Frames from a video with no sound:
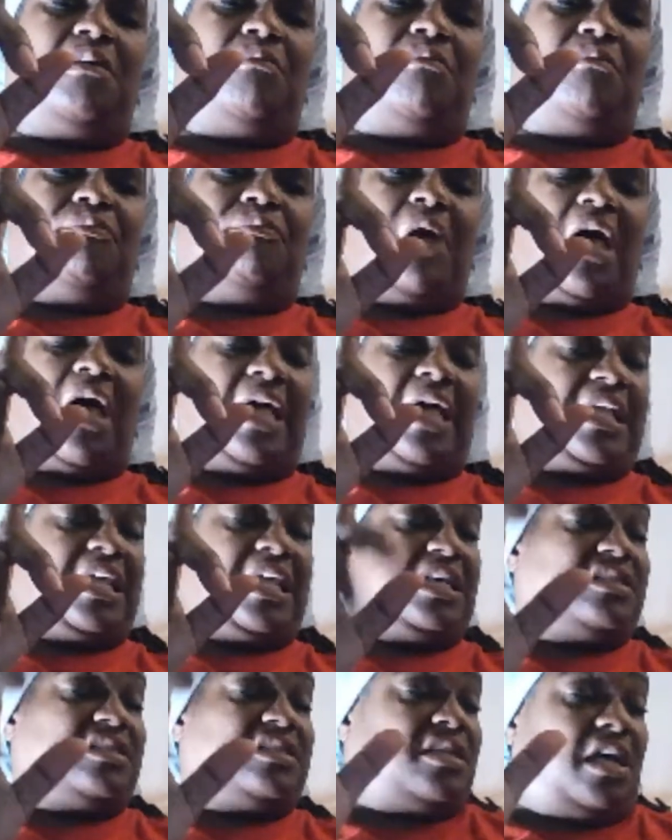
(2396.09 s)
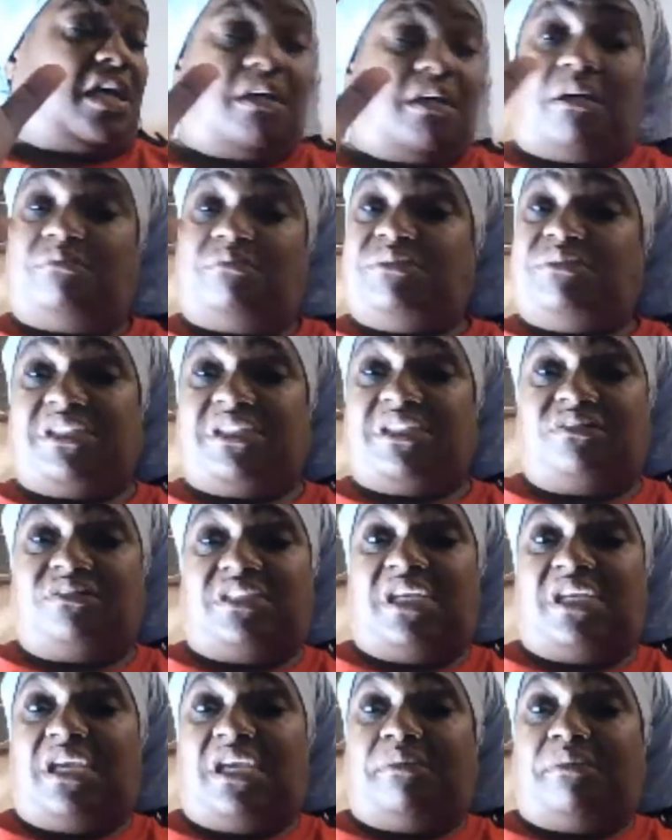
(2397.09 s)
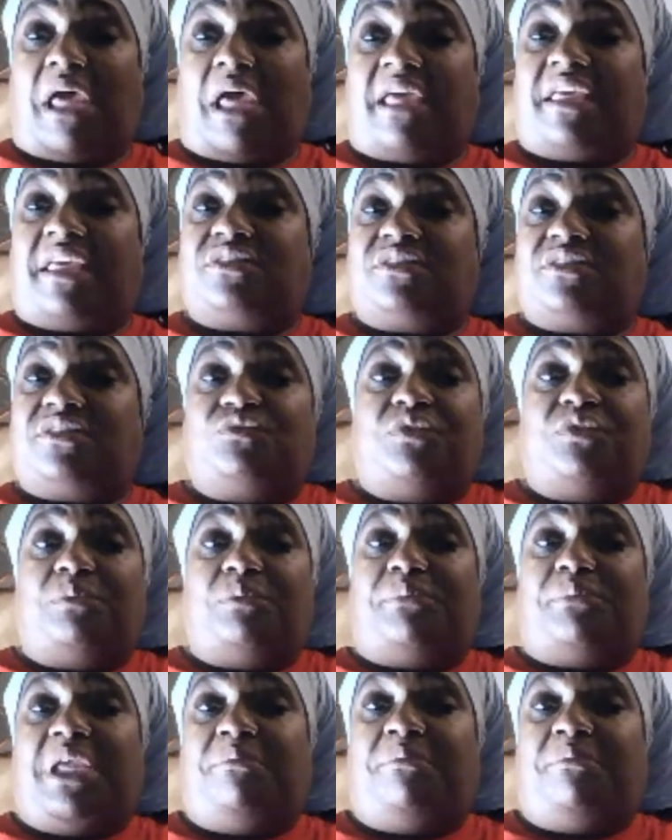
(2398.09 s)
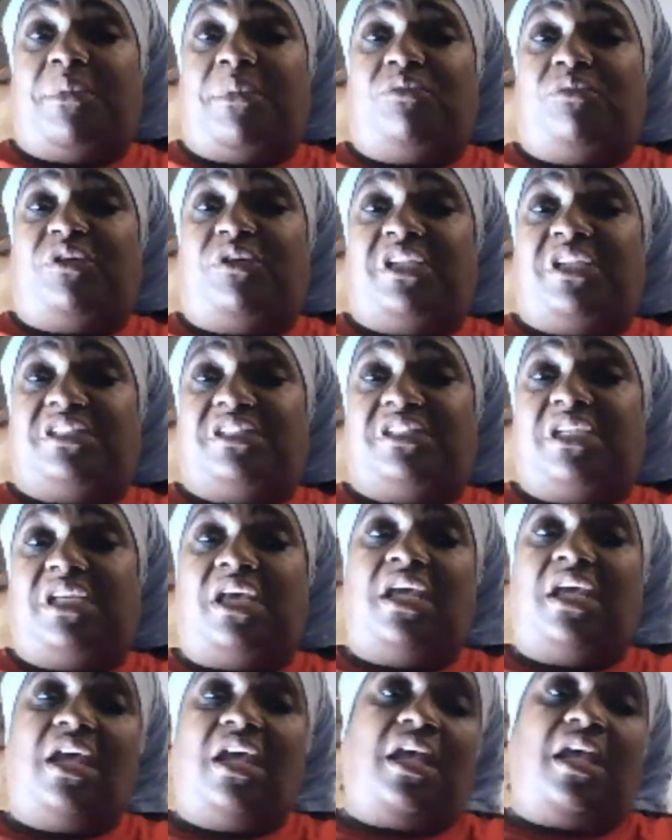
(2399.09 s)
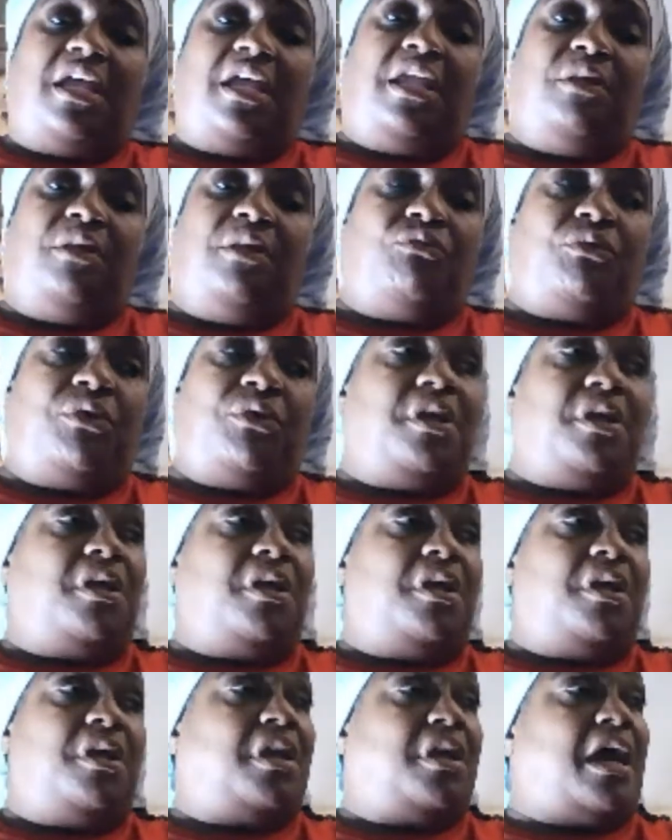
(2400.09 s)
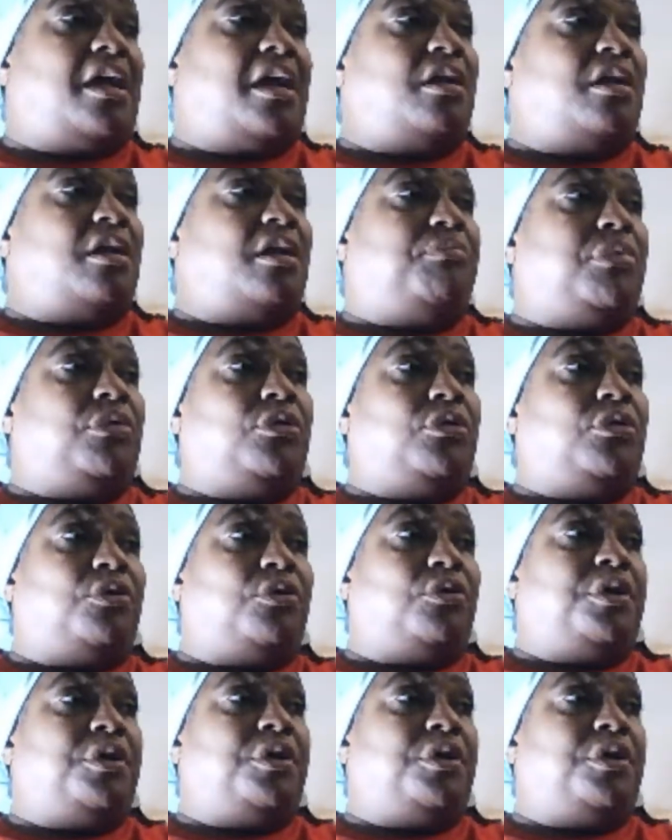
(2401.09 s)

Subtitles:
I guess I'm just gonna say it. I guess so from beating me with his hand, he went, got a board,